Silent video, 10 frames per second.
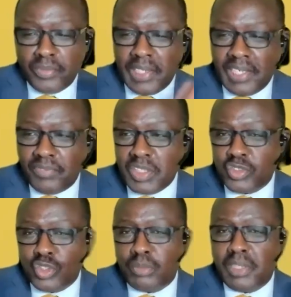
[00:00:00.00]
We live in
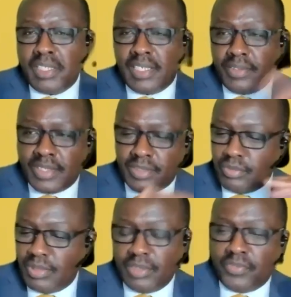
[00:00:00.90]
Germany. Our,
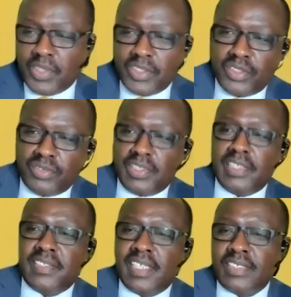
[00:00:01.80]
one of our children
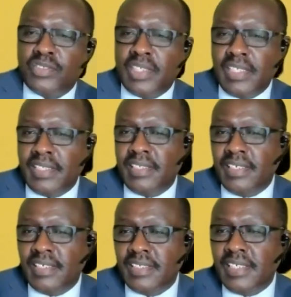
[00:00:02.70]
is actually,
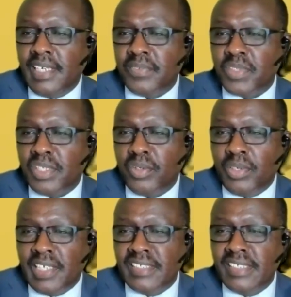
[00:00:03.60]
uh, he lives in
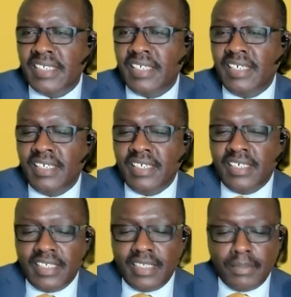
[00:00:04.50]
Holland,
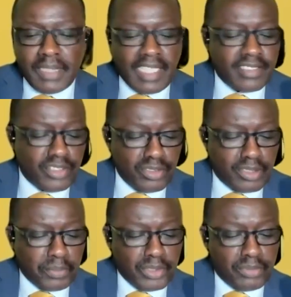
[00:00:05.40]
uh, but that's not
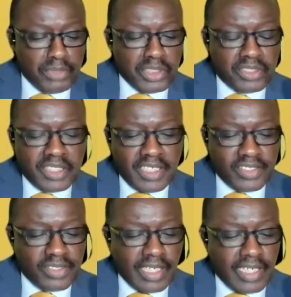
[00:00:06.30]
about me today.
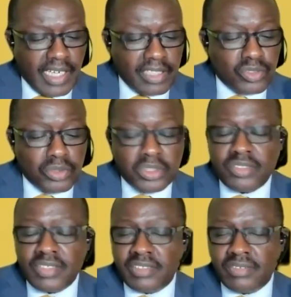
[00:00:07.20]
So I'd like to go
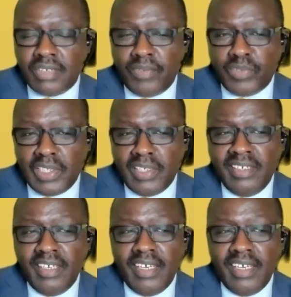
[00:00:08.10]
straight to Evelyn.